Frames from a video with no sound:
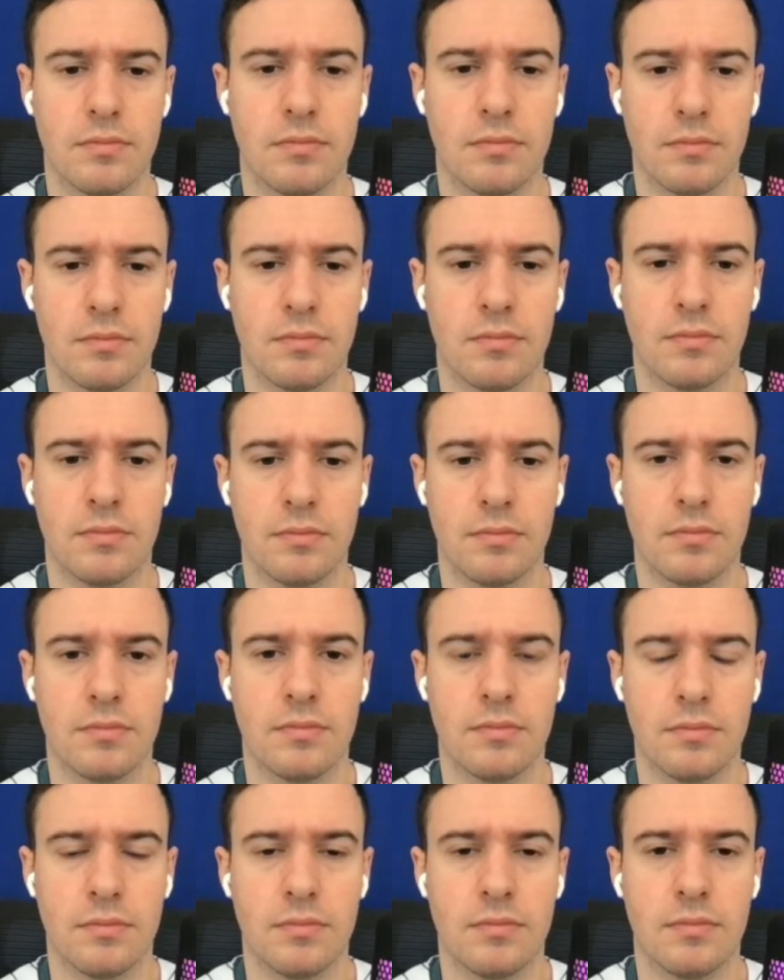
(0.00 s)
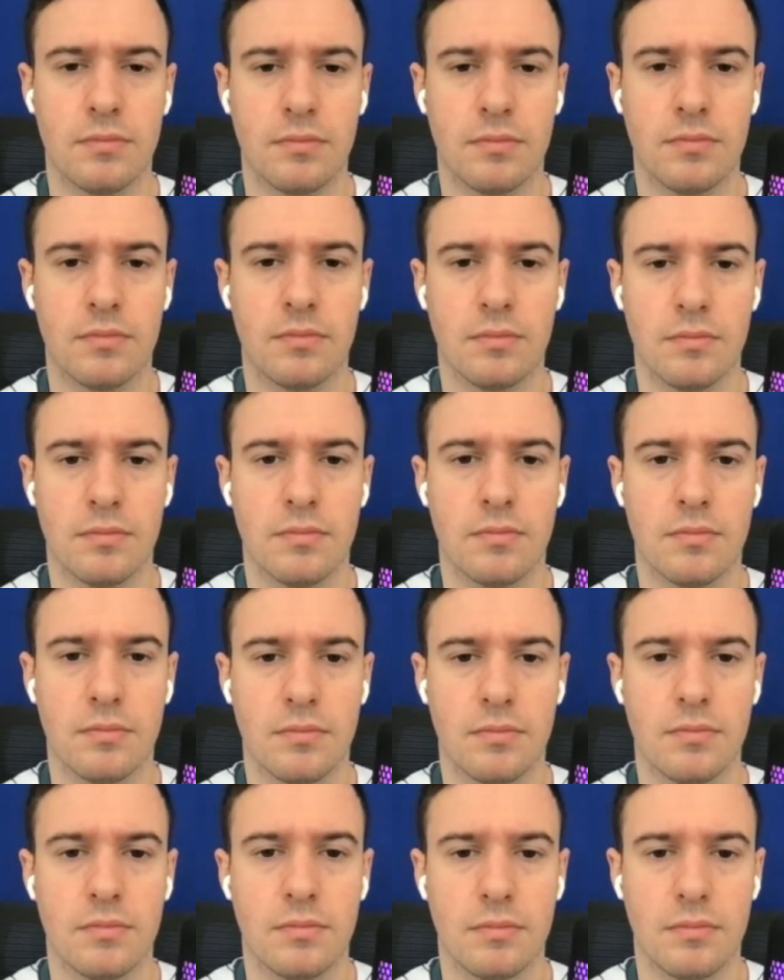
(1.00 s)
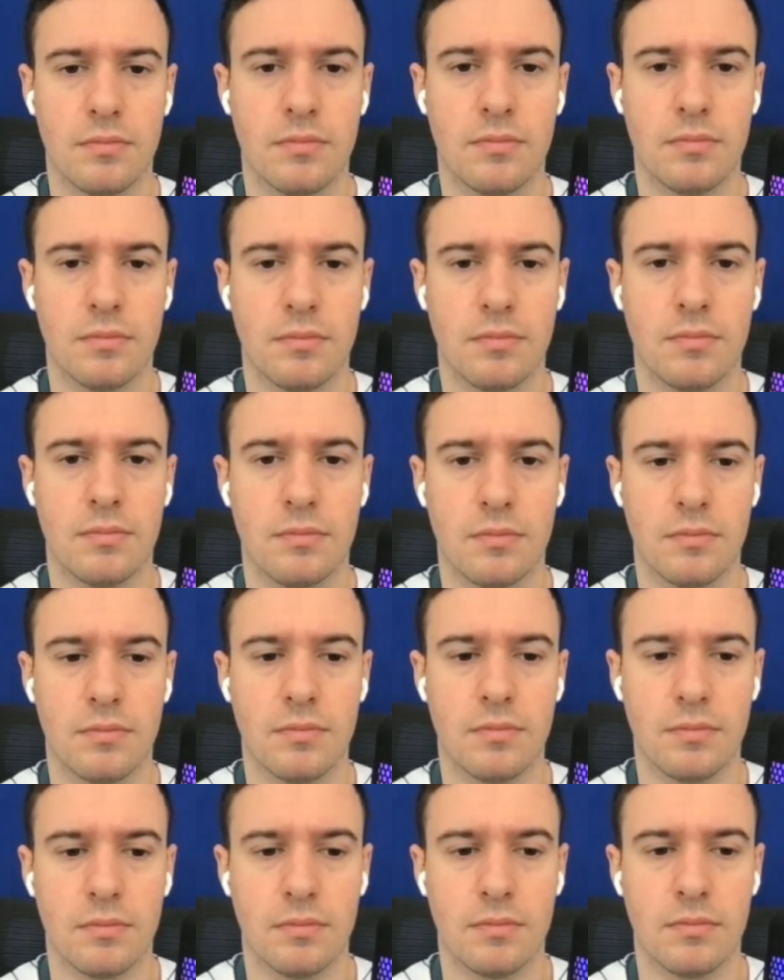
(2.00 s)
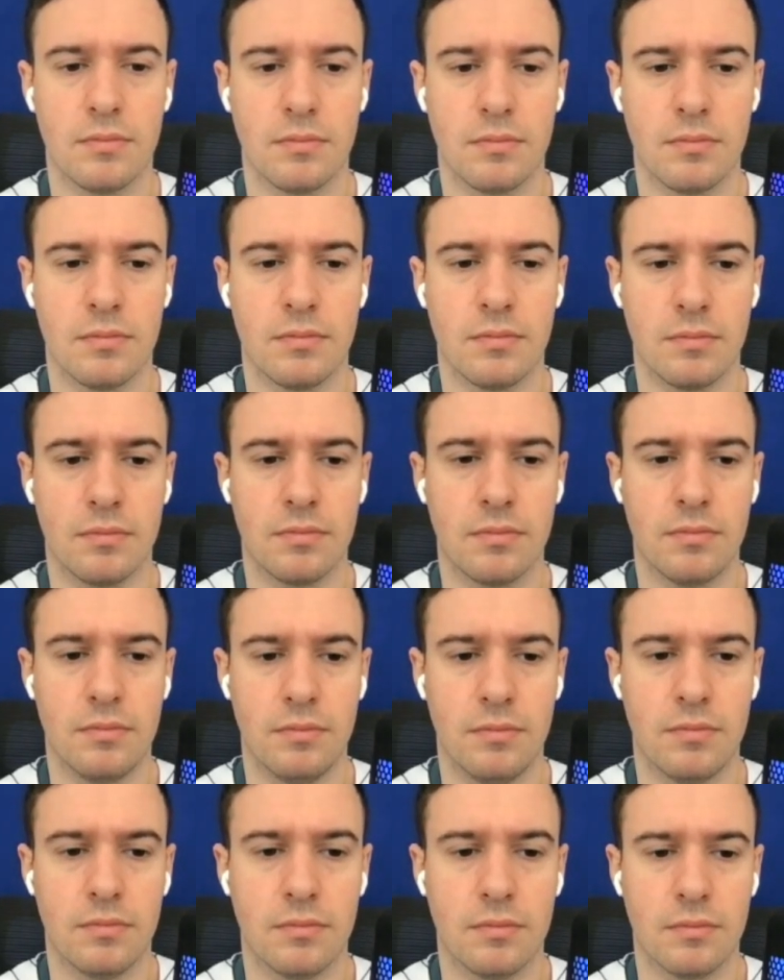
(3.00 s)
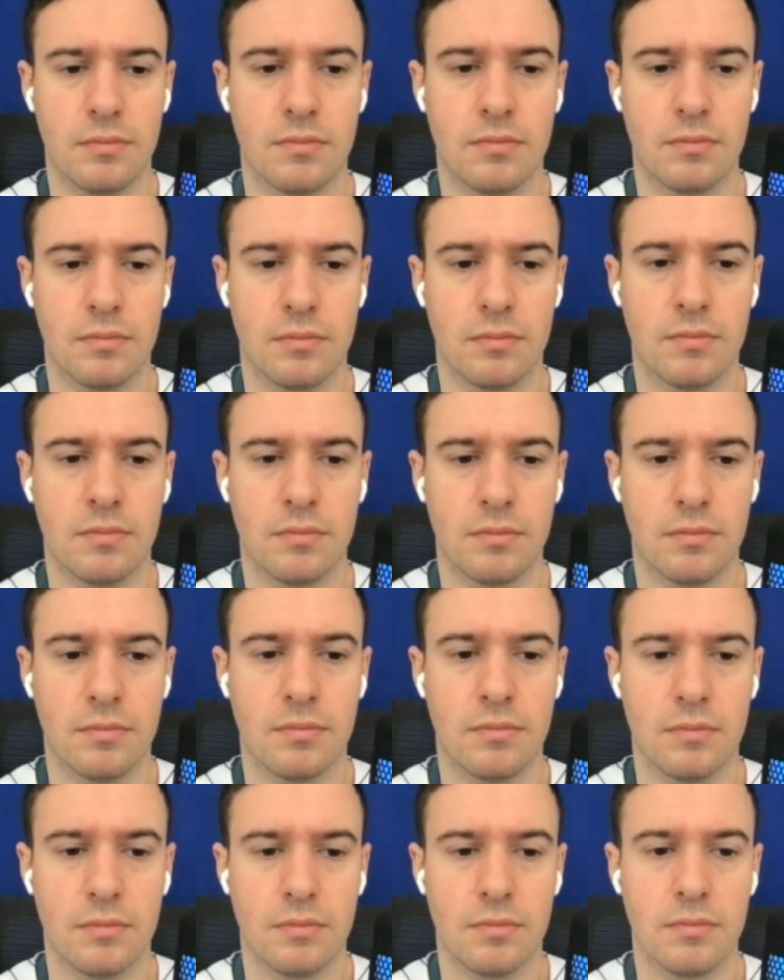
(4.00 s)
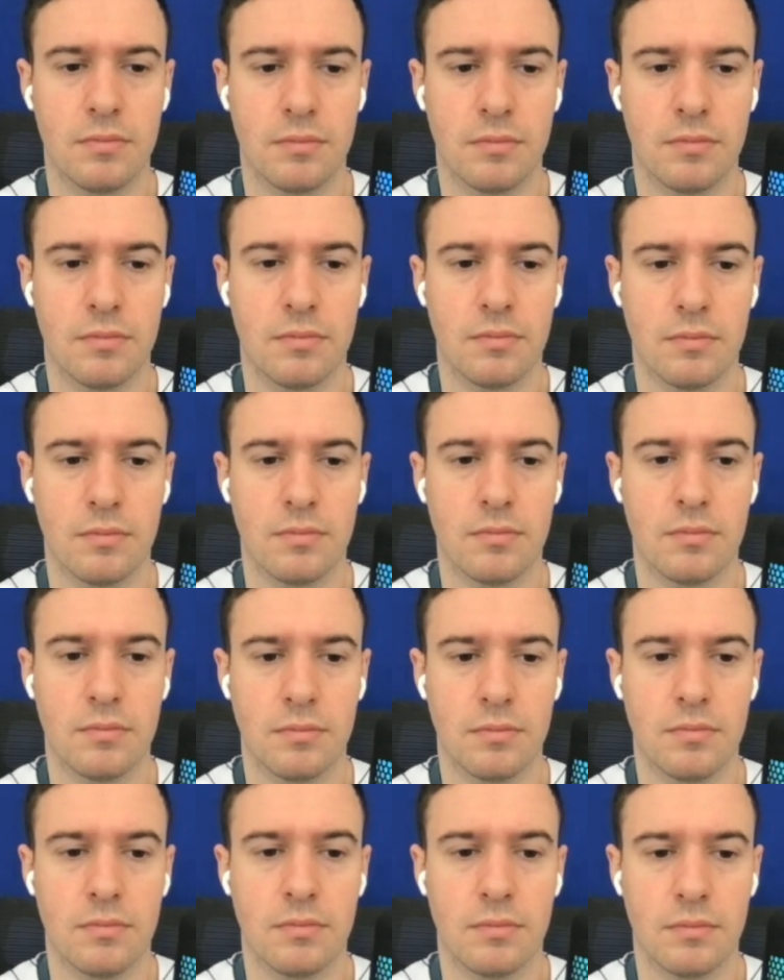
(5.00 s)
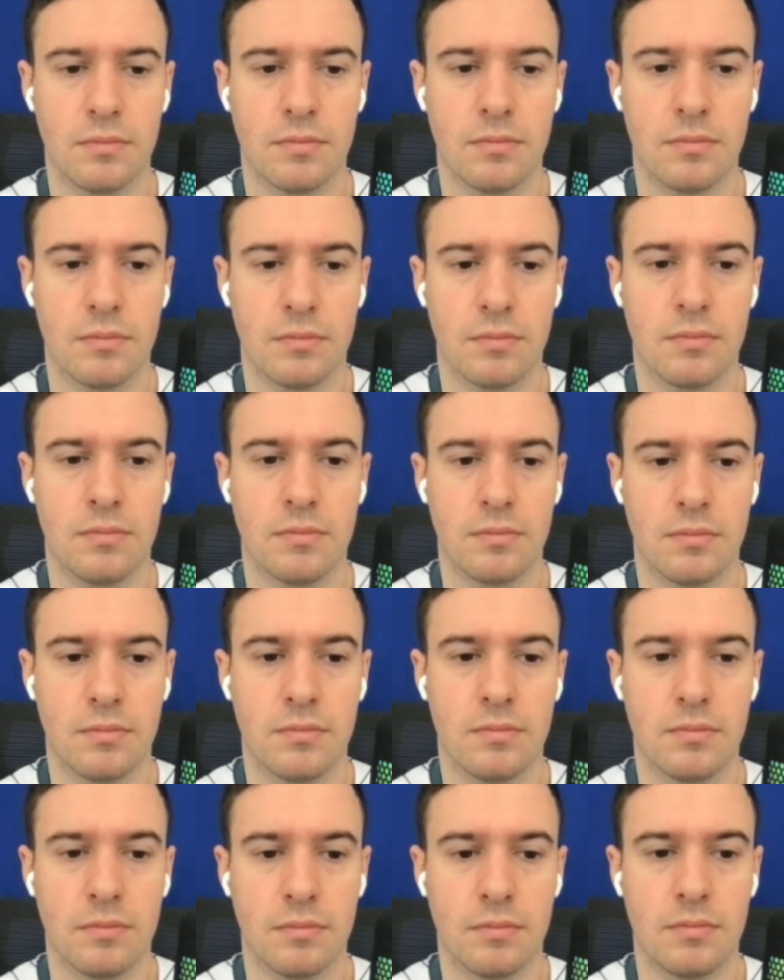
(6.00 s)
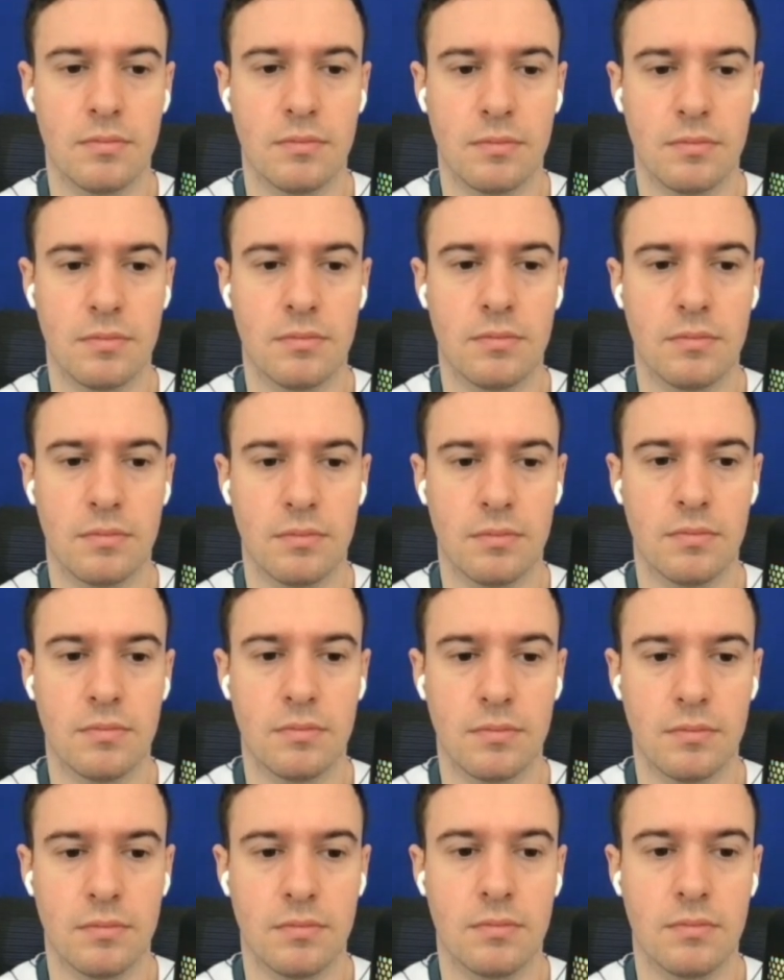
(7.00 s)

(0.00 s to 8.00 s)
No words are spoken by the person on screen.